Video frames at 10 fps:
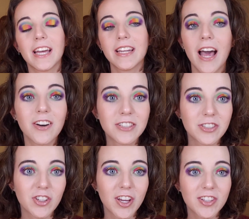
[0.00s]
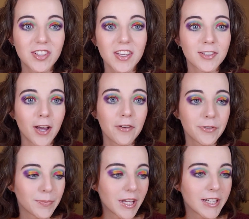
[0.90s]
And now it's just in time for
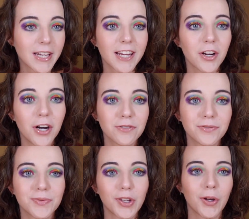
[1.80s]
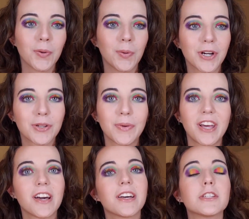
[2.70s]
me to take it off to go to work,
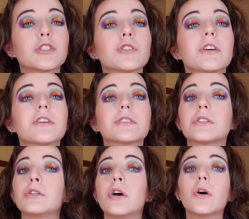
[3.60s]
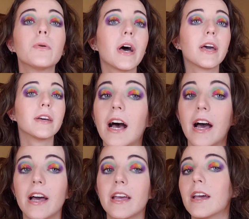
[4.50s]
because there's no way
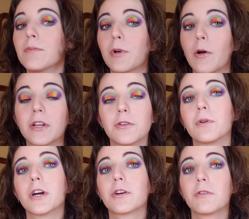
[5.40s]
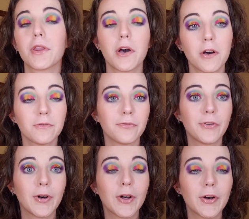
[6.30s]
I am going to work with a
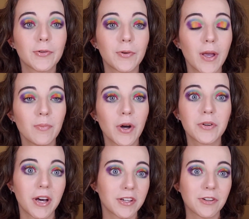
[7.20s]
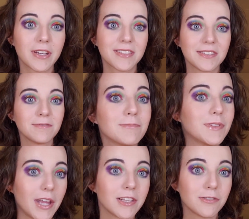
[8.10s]
full rainbow cut crease.
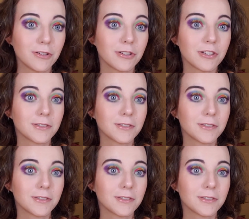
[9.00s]
That's for sure.